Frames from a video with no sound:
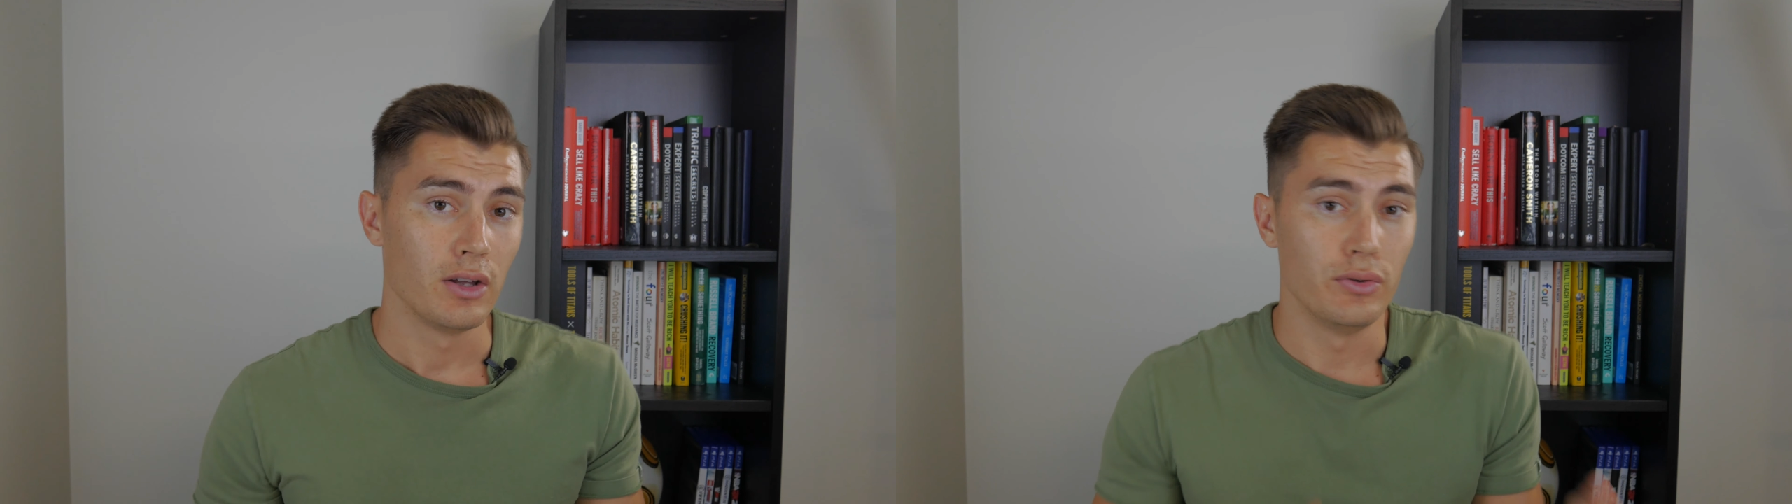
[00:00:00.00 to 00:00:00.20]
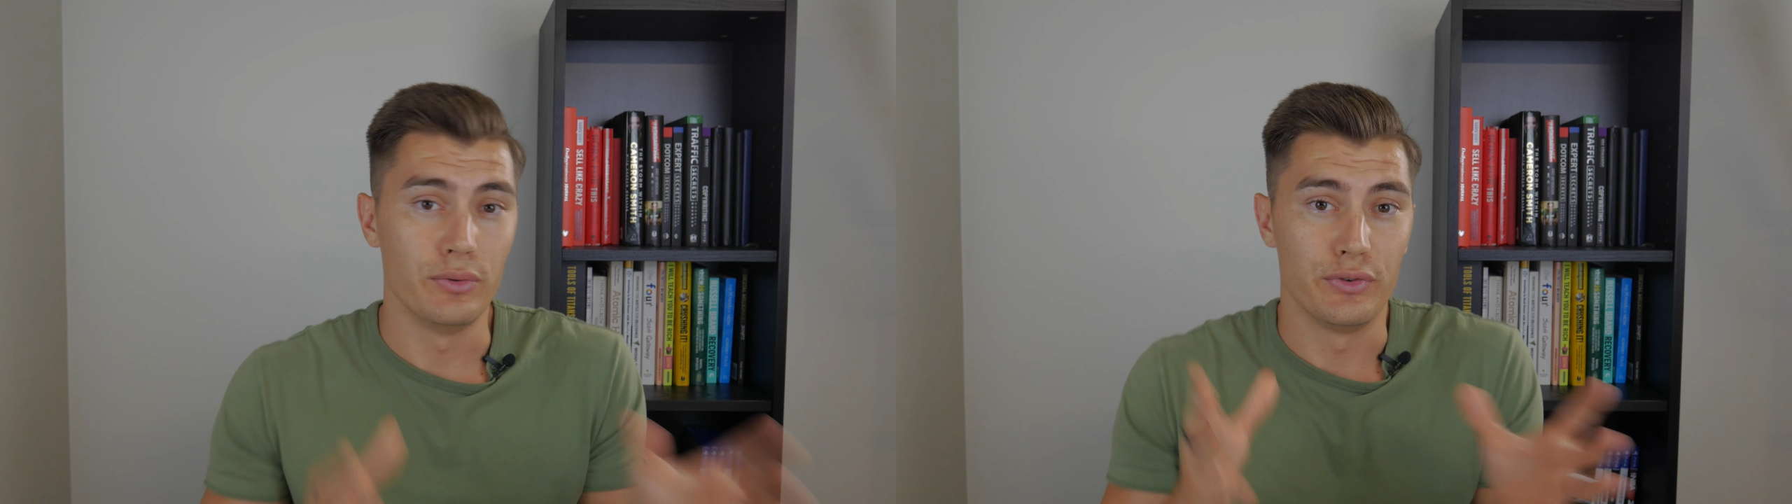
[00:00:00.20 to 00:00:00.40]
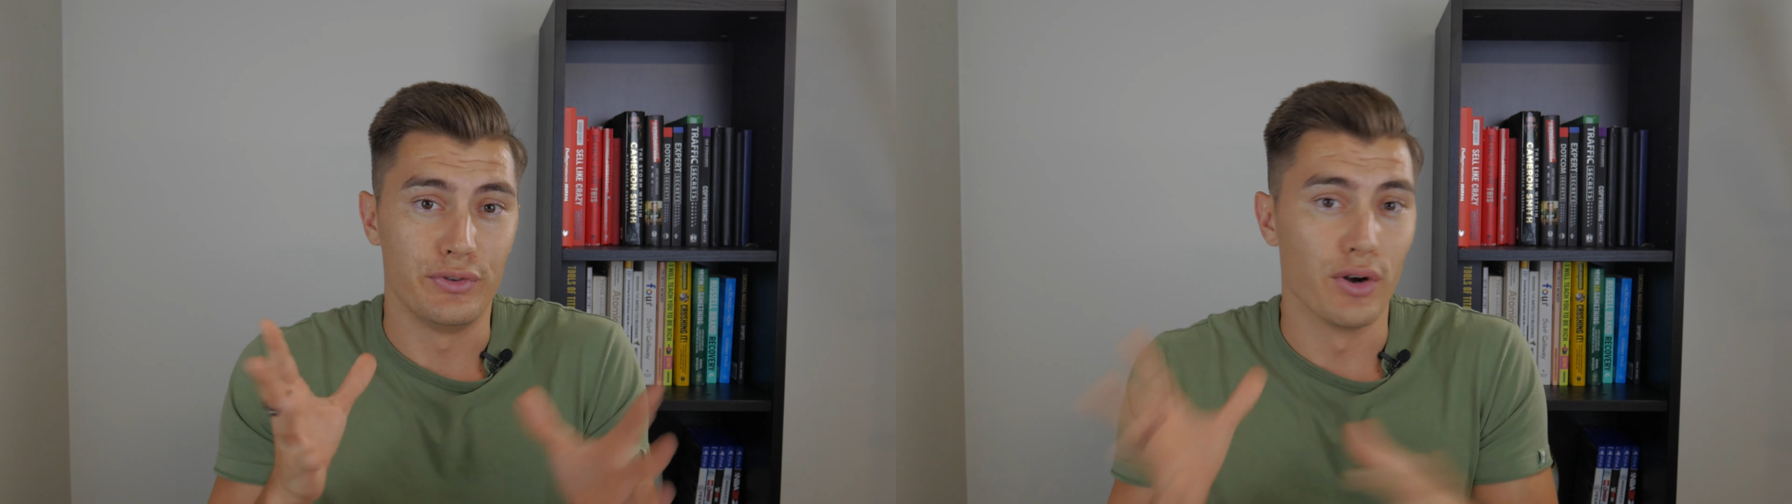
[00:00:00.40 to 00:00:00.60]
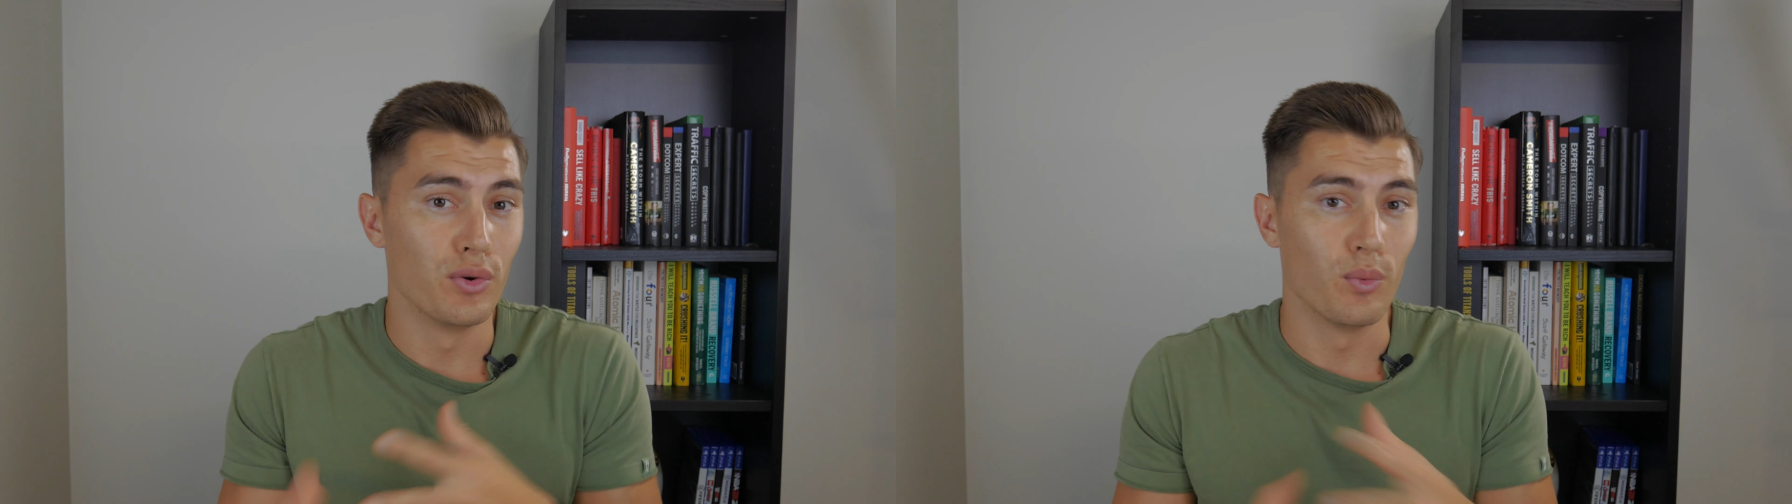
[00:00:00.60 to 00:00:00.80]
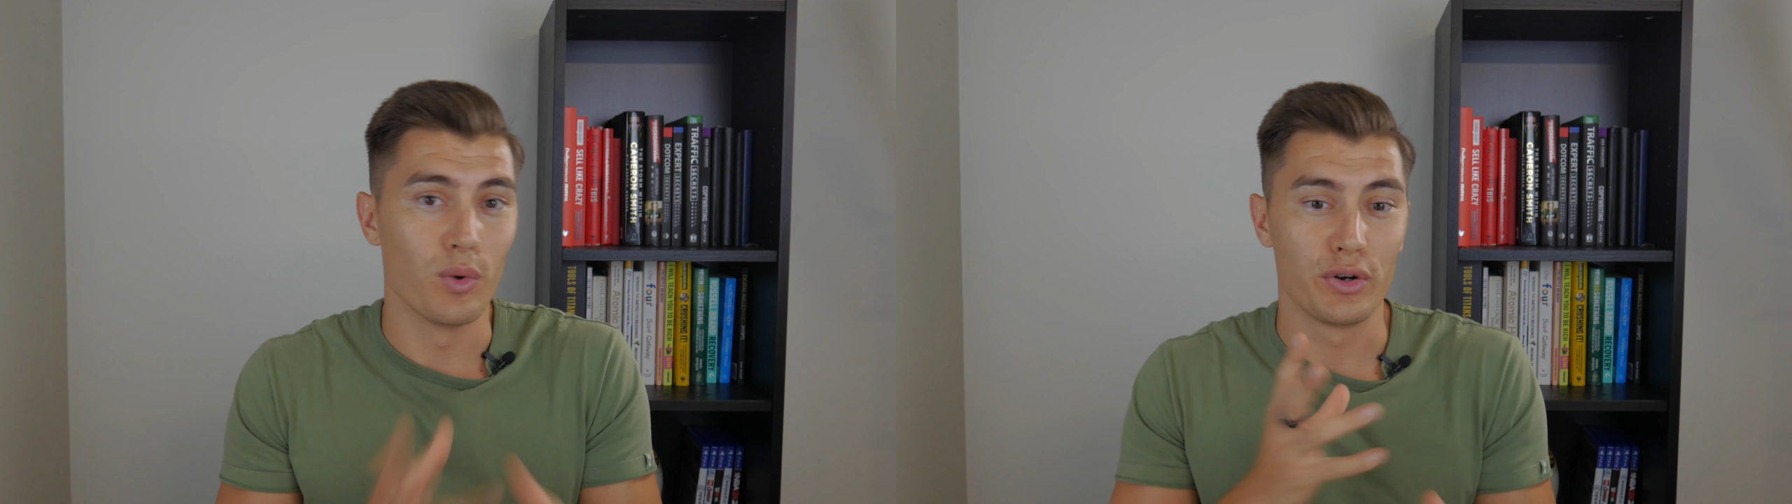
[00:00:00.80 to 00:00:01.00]
You
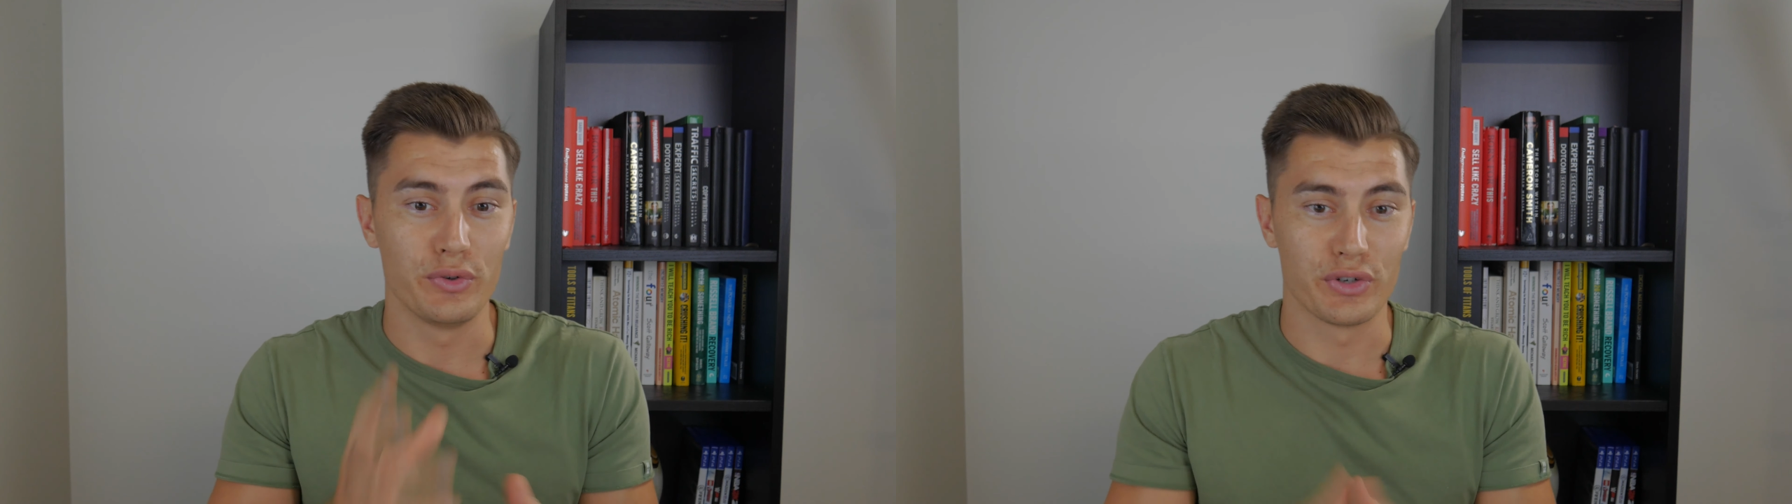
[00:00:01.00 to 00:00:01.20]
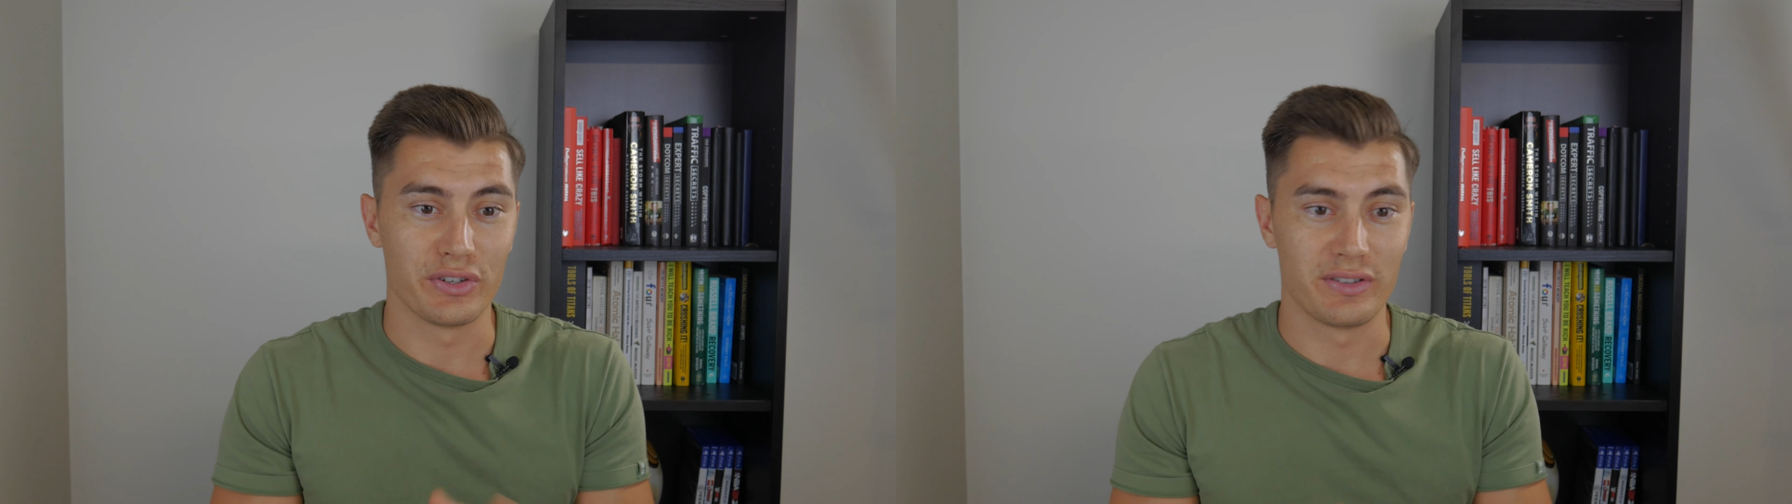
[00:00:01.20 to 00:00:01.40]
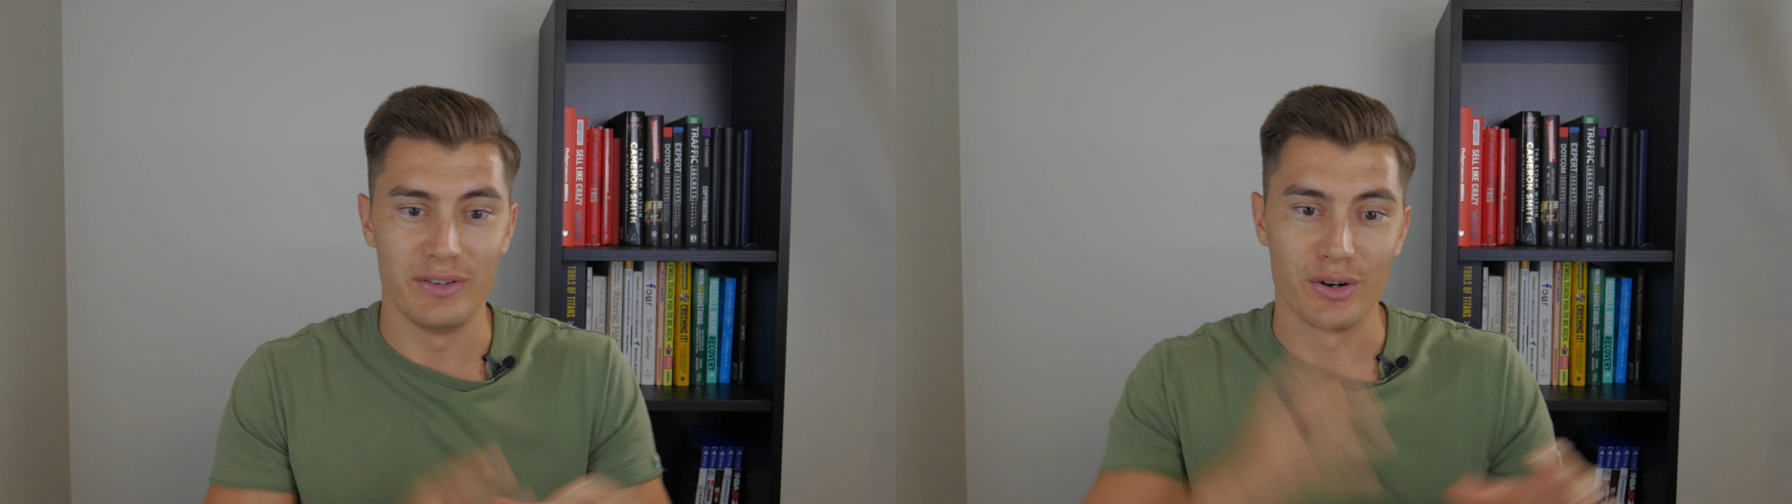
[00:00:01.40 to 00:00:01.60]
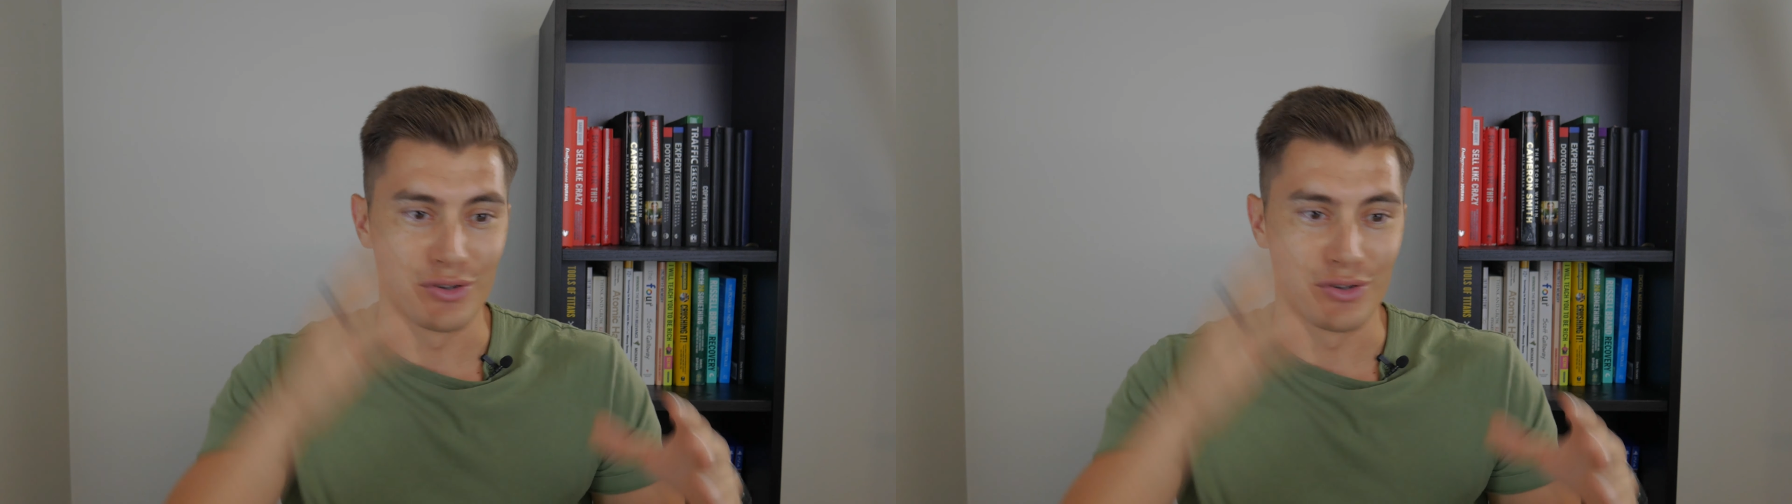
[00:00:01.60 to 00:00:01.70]
don't want to just,